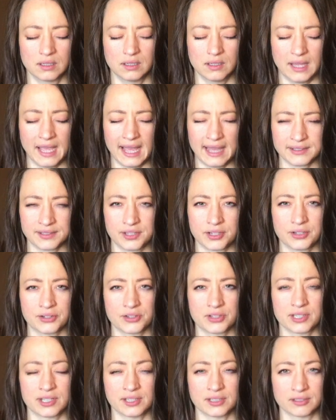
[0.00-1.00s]
Ask
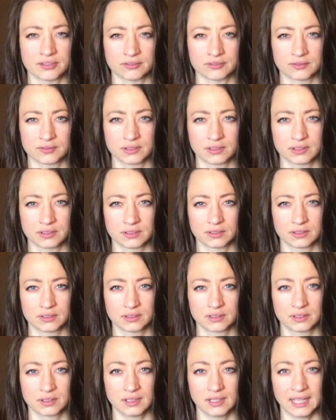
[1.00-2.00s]
yourself,
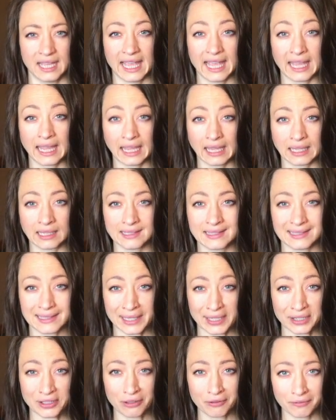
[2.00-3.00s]
hey
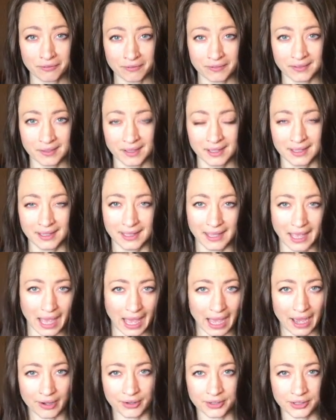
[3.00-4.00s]
self,
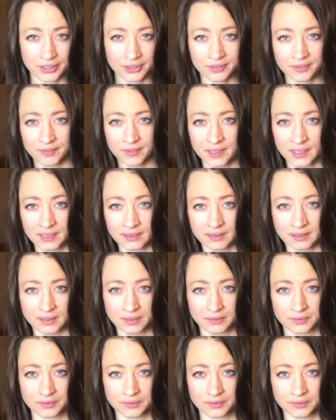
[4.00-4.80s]
how do you feel?